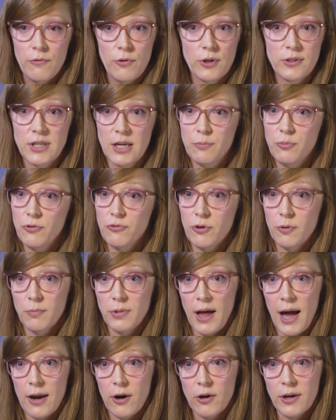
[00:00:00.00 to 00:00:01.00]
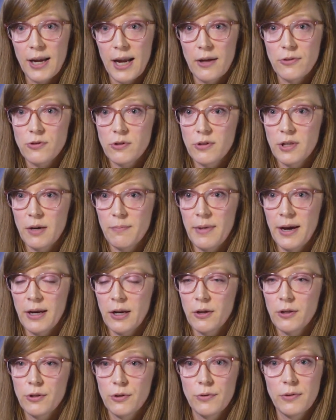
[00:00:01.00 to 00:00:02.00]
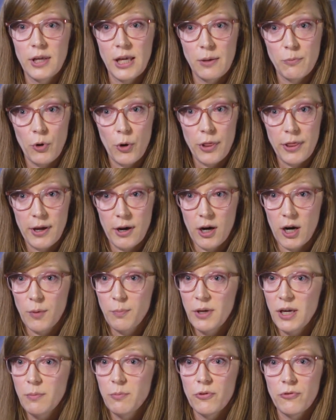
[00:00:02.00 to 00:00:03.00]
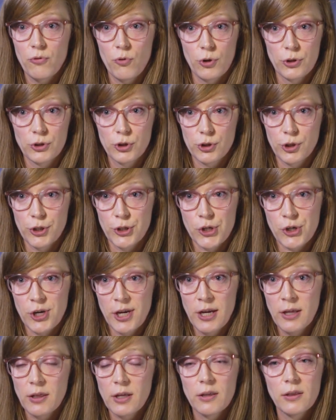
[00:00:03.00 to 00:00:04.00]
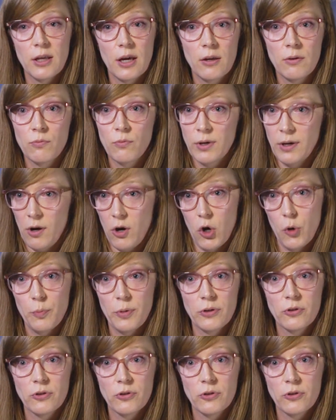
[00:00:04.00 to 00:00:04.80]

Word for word: For example, for bladder cancer that might include include chemotherapy before surgery that then we hope